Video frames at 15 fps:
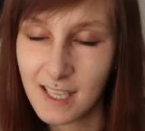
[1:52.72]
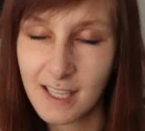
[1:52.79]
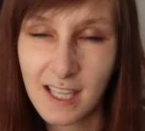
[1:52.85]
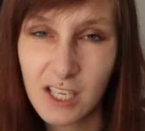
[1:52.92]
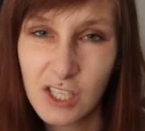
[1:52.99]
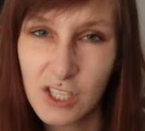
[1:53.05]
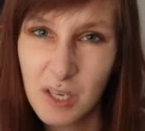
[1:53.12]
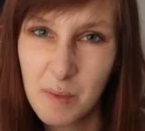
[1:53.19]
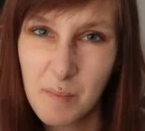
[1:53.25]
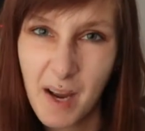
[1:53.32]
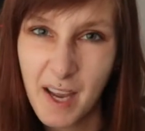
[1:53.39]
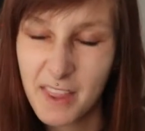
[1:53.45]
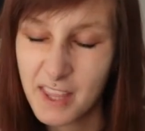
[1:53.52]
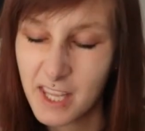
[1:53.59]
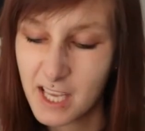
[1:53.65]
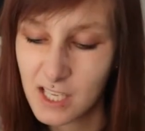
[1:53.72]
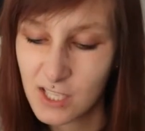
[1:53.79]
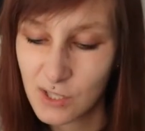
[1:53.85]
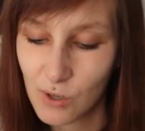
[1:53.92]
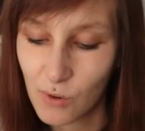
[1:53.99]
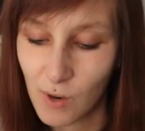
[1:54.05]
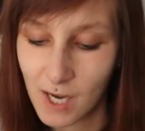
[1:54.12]
not actually my thing,
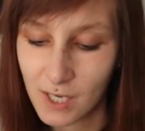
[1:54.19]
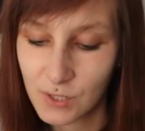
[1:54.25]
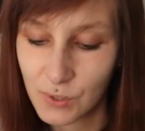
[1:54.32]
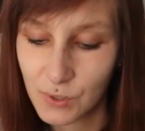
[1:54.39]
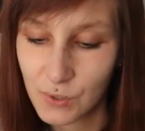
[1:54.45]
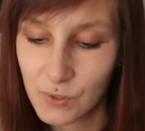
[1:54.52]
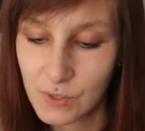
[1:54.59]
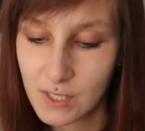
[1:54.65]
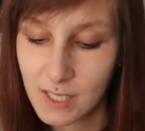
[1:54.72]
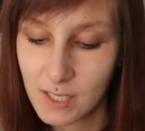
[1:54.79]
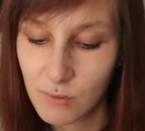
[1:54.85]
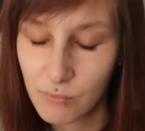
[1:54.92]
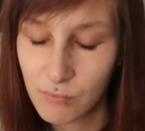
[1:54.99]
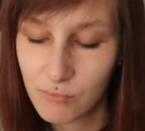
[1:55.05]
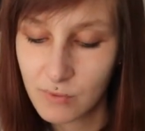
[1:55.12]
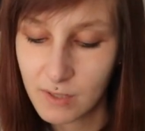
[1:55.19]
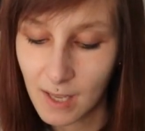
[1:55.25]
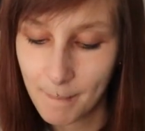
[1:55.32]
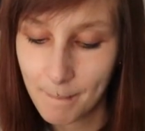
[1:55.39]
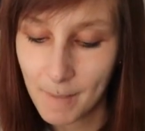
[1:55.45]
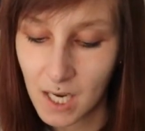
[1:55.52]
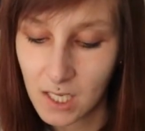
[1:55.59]
so I don't use it
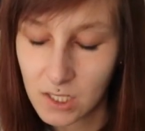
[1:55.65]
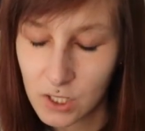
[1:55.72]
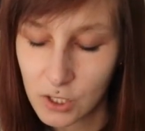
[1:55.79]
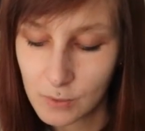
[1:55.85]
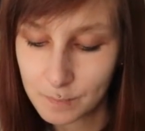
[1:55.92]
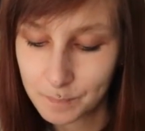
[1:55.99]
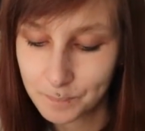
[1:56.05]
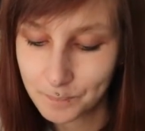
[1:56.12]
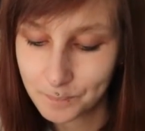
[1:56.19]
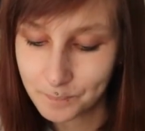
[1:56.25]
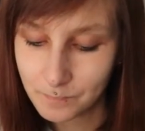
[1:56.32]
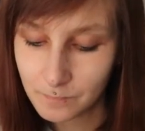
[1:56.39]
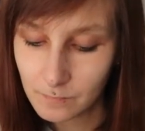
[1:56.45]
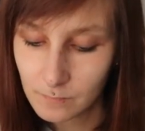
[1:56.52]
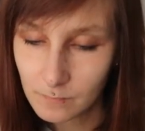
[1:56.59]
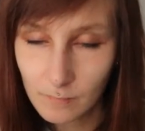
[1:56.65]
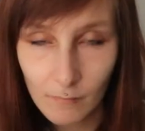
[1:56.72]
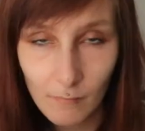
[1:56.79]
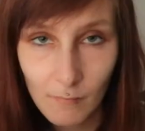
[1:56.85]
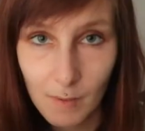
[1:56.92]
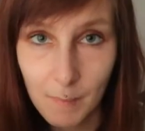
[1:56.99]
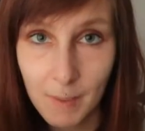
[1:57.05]
that much.
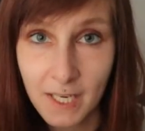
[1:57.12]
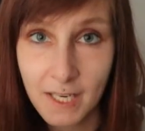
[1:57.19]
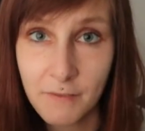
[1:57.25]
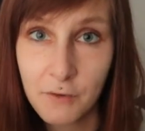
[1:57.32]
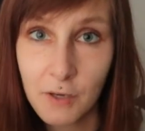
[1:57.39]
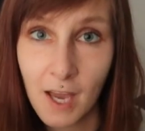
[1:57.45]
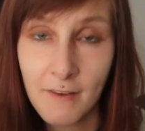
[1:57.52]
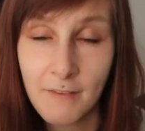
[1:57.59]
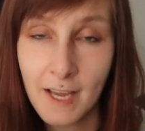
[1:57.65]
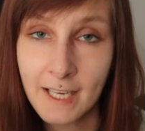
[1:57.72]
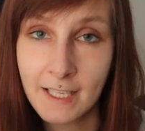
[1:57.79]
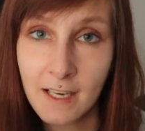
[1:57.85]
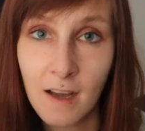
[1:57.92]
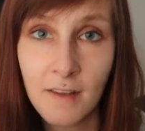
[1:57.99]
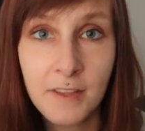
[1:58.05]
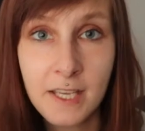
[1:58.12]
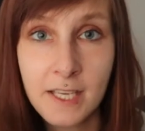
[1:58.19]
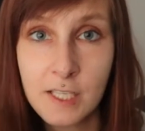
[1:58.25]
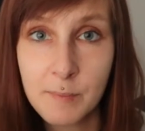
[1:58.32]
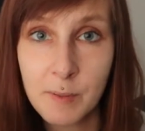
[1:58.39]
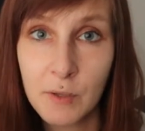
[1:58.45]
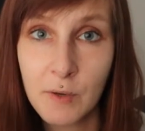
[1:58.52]
But if you have any other
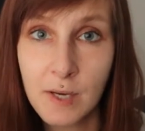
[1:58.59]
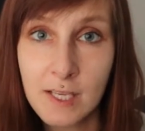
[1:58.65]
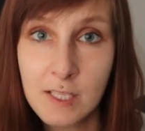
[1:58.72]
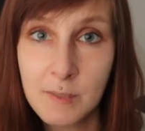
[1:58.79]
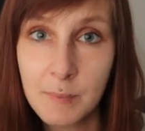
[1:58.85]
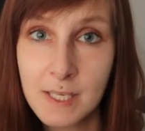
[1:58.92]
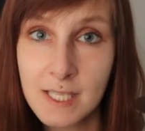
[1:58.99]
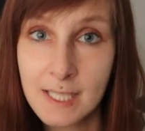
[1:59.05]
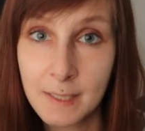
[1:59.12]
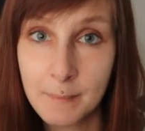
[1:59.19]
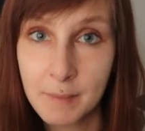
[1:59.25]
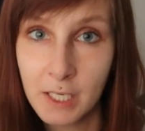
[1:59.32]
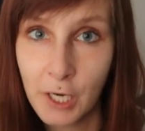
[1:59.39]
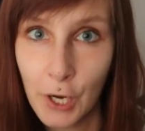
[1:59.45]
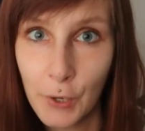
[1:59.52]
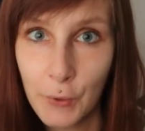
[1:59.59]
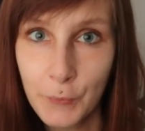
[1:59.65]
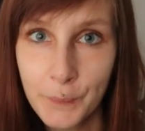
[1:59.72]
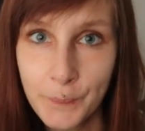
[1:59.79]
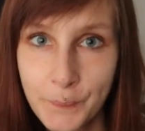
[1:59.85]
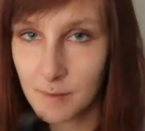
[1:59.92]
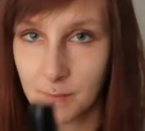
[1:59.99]
experience, please let me
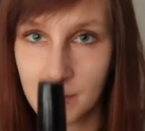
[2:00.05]
know. The